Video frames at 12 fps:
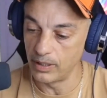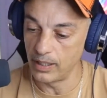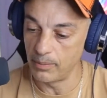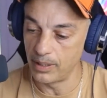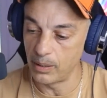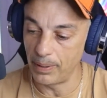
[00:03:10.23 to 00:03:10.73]

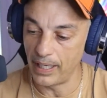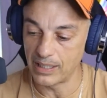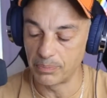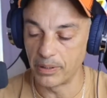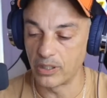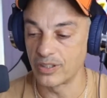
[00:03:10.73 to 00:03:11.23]
the
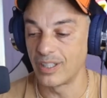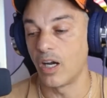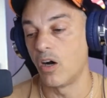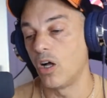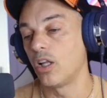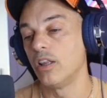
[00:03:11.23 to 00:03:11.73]
past, because they
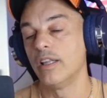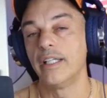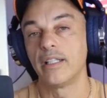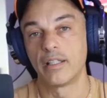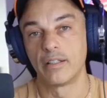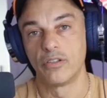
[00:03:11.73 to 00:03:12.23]
are all
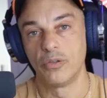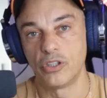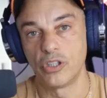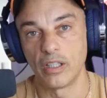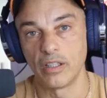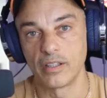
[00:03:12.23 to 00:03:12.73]
linked to
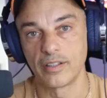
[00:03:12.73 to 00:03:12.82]
each other.